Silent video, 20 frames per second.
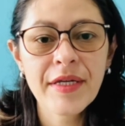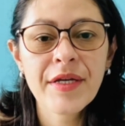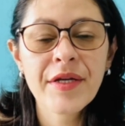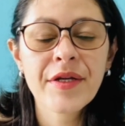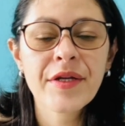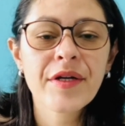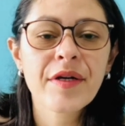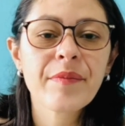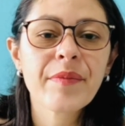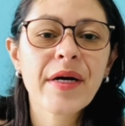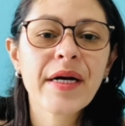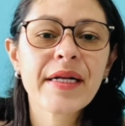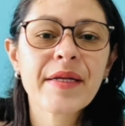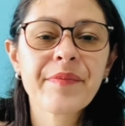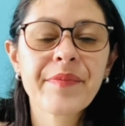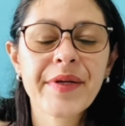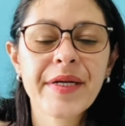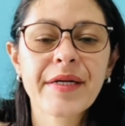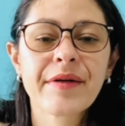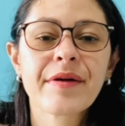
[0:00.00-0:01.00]
Your body
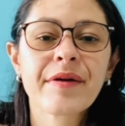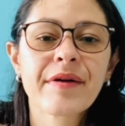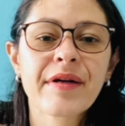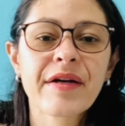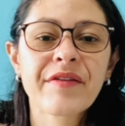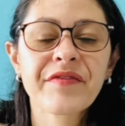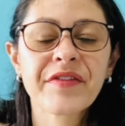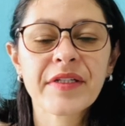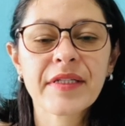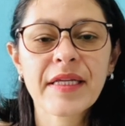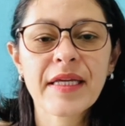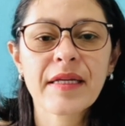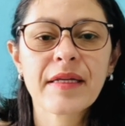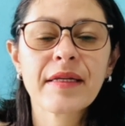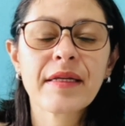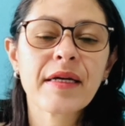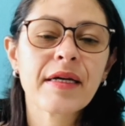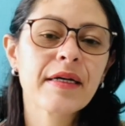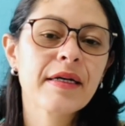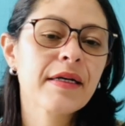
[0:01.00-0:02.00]
paragraph, it
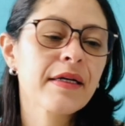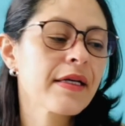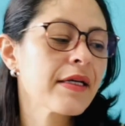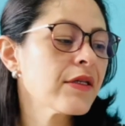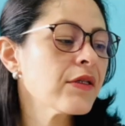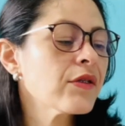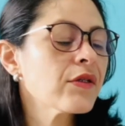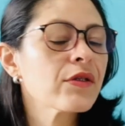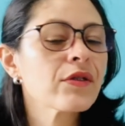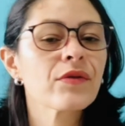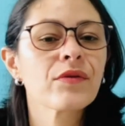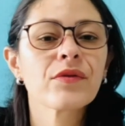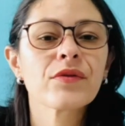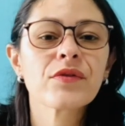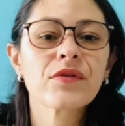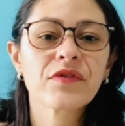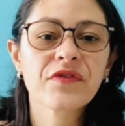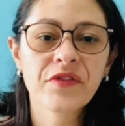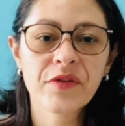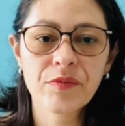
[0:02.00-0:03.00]
can include
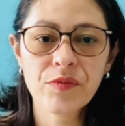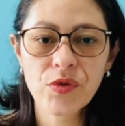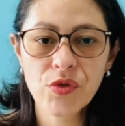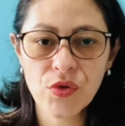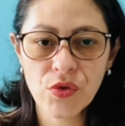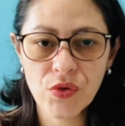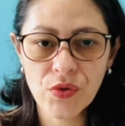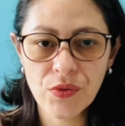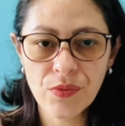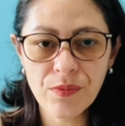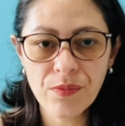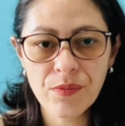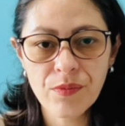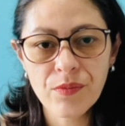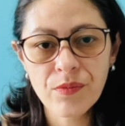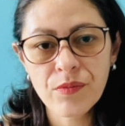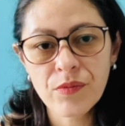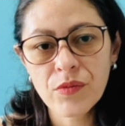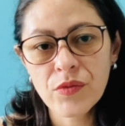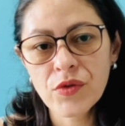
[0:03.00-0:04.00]
from 2
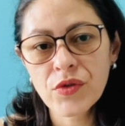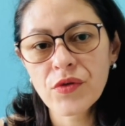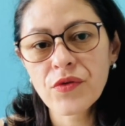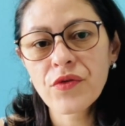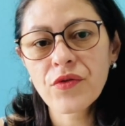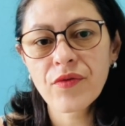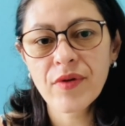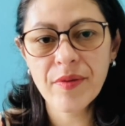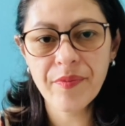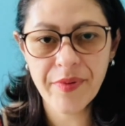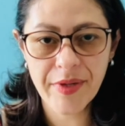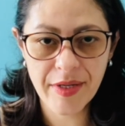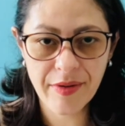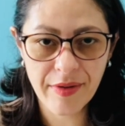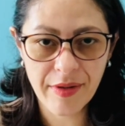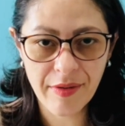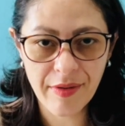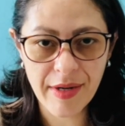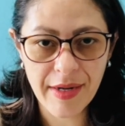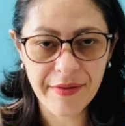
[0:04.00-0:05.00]
to 3
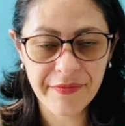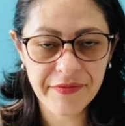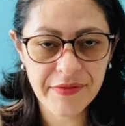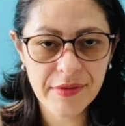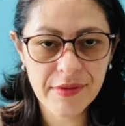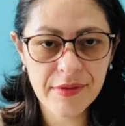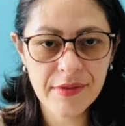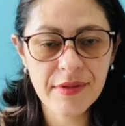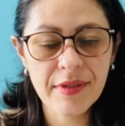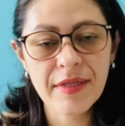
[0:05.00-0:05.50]
paragraphs.